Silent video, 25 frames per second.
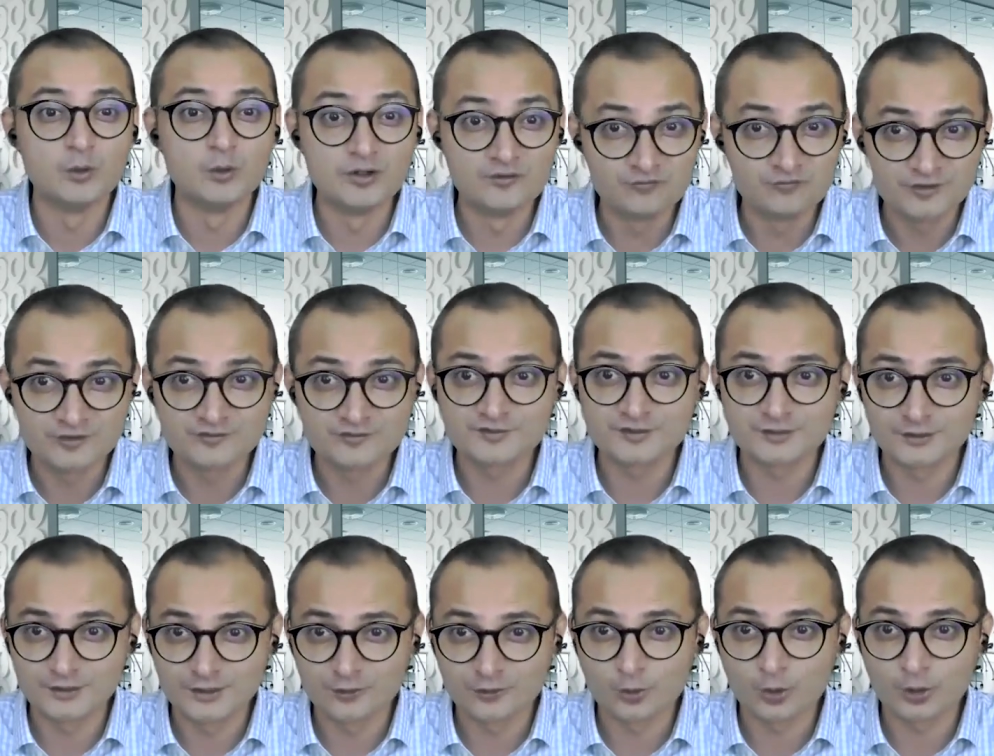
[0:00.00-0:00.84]
were
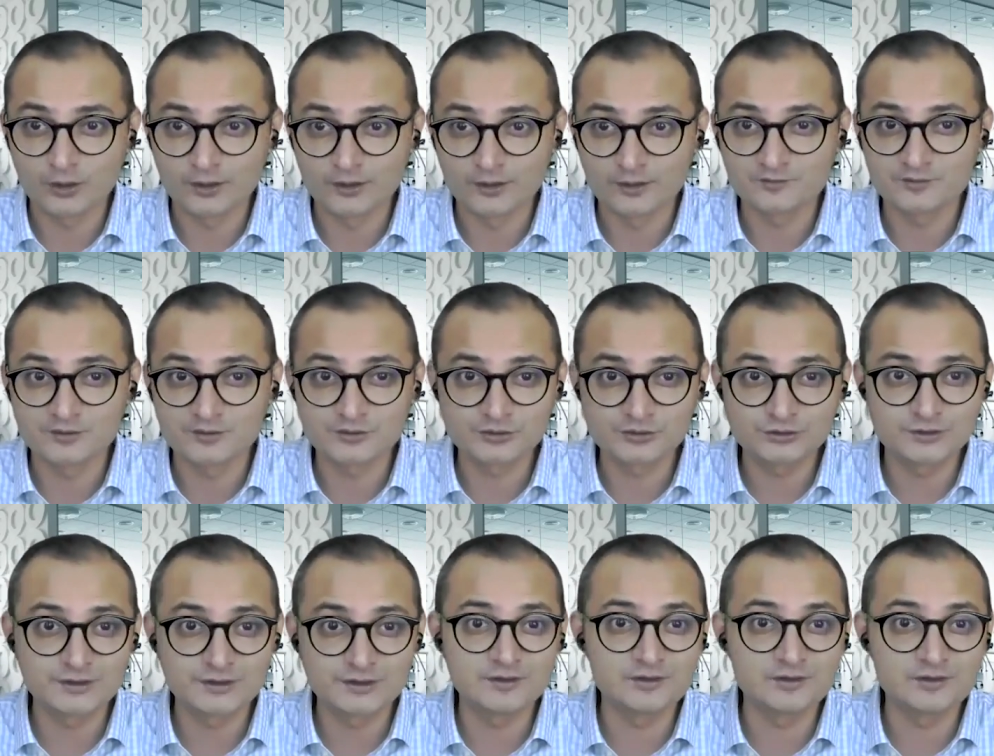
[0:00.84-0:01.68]
facing in an
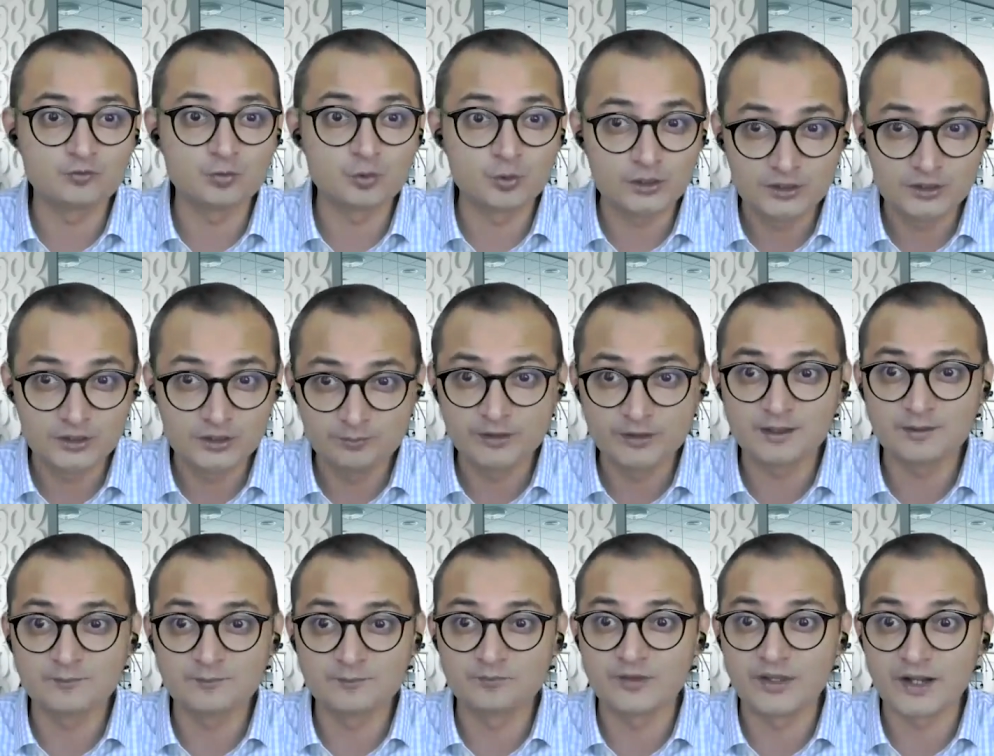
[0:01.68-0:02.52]
organization and they've
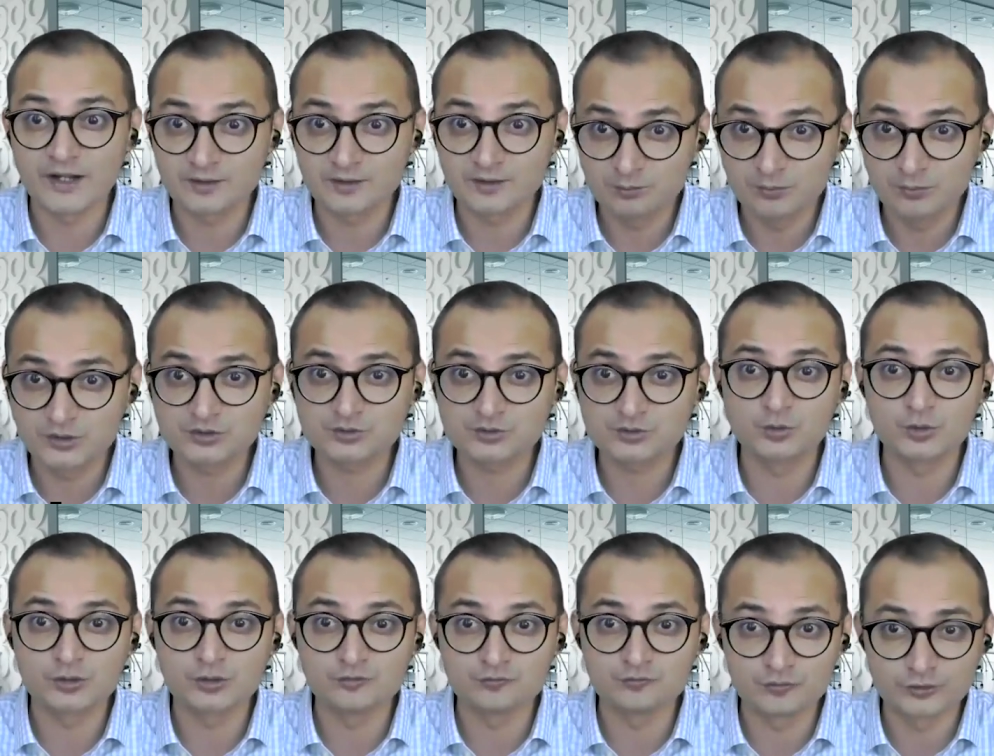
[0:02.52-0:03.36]
only become that
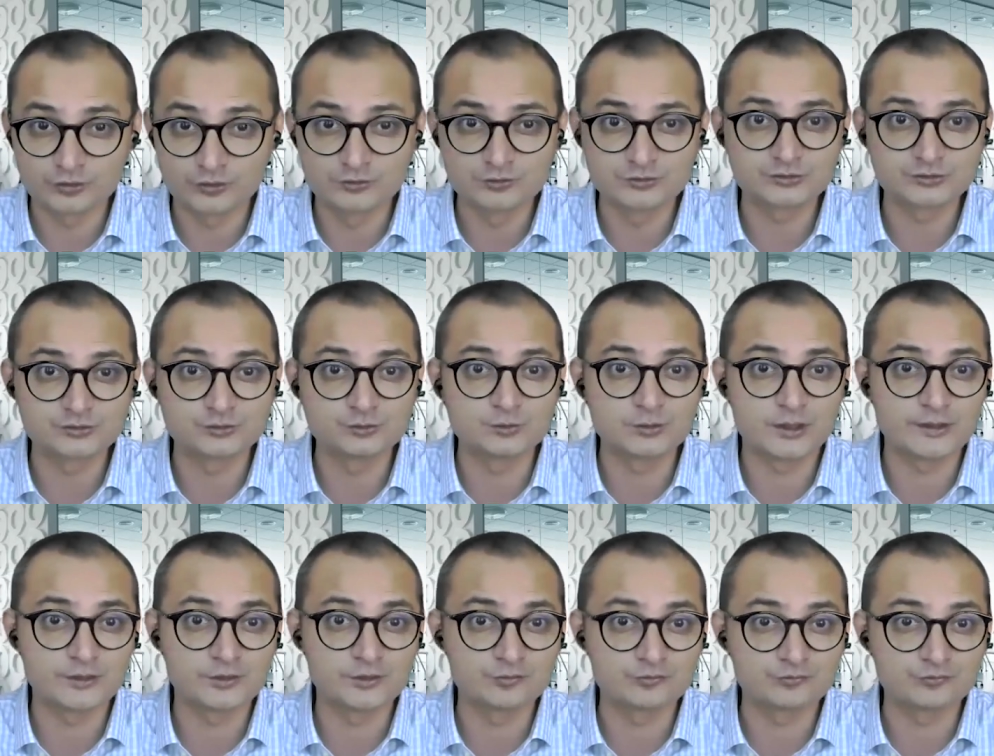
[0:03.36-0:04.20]
much more difficult
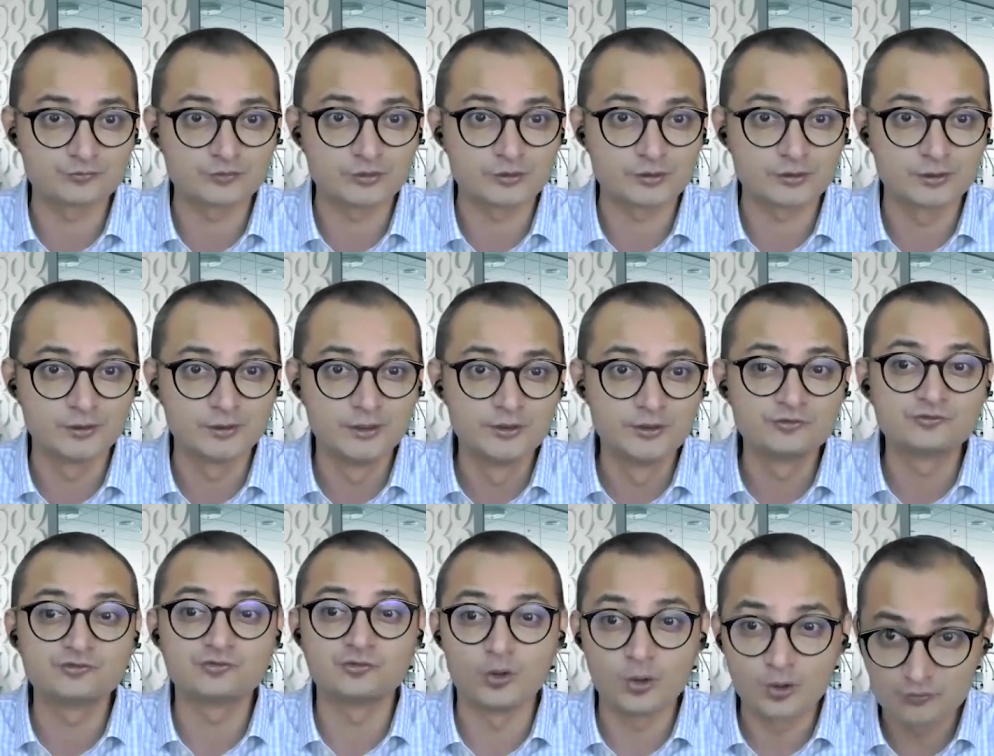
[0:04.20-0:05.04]
to kind of uh,
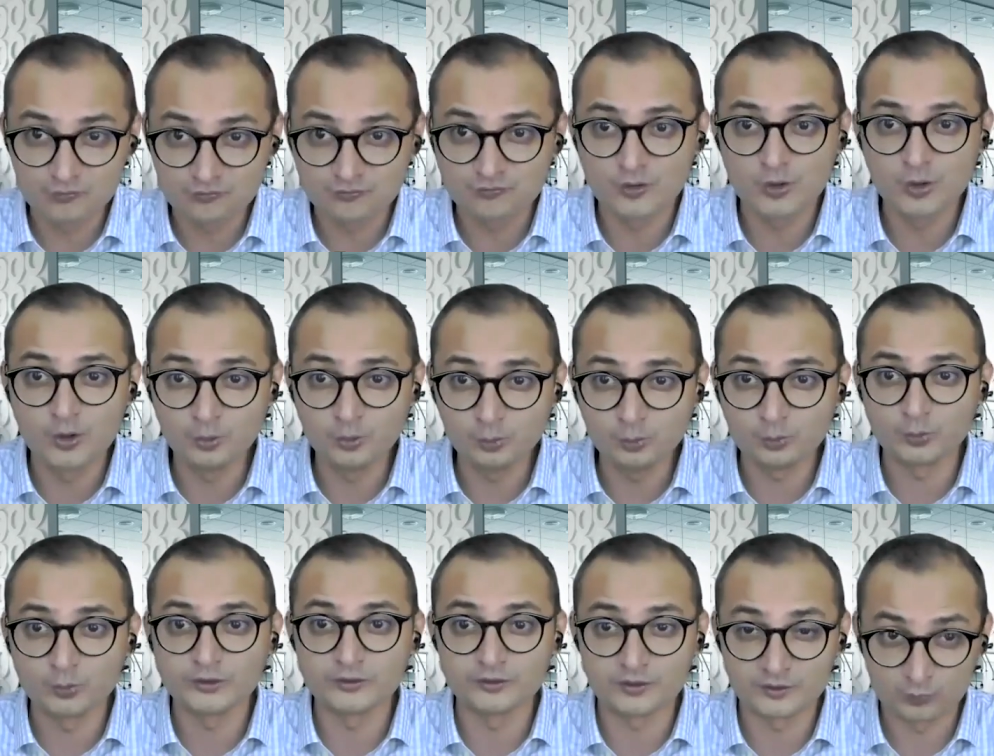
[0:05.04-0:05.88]
solve
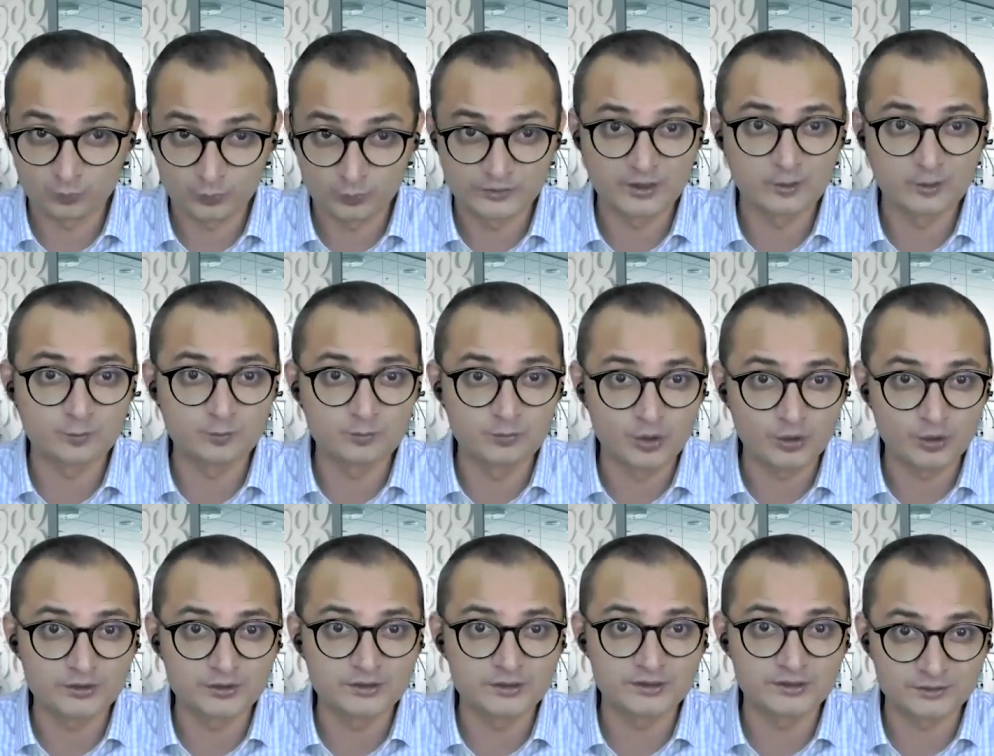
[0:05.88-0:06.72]
for with,
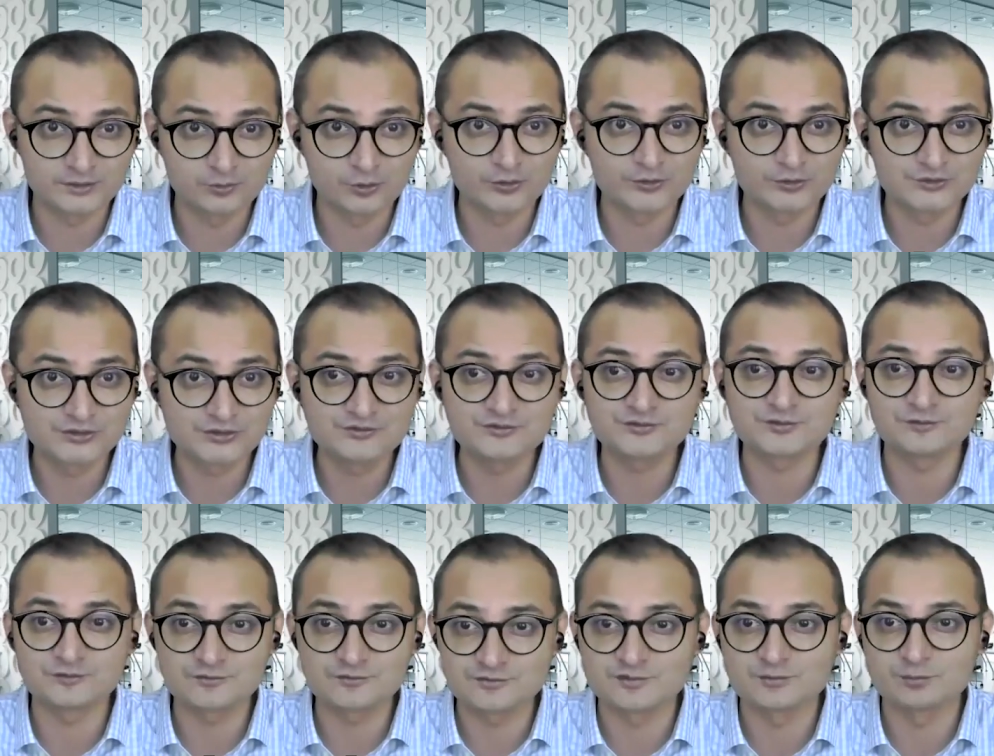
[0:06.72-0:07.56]
without modern
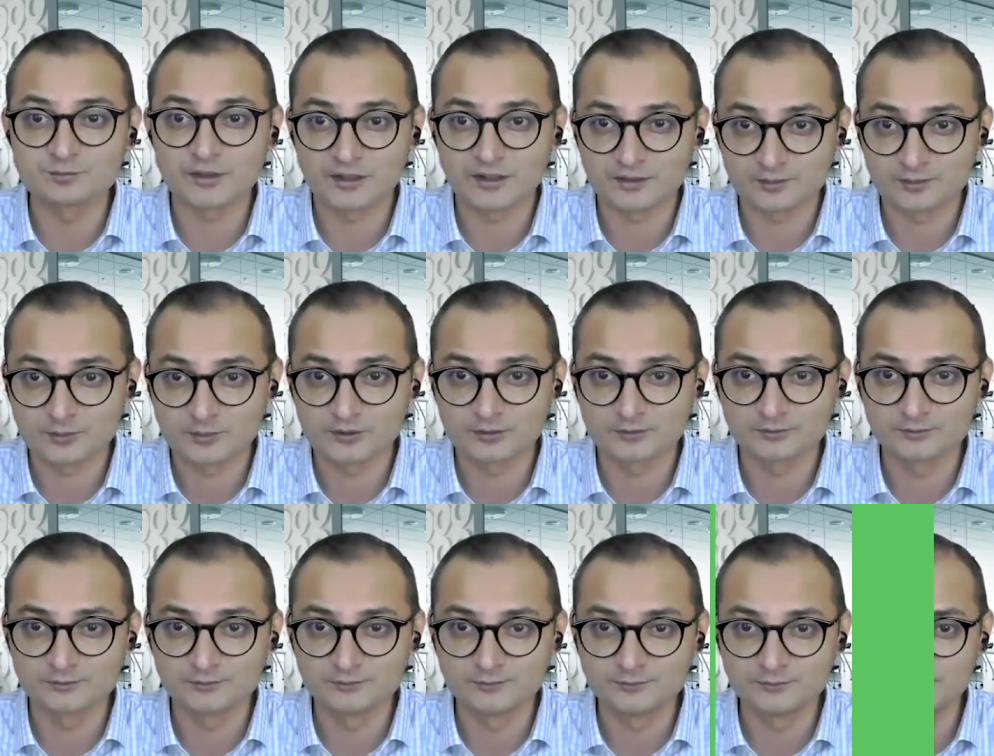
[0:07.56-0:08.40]
technology since the pandemic.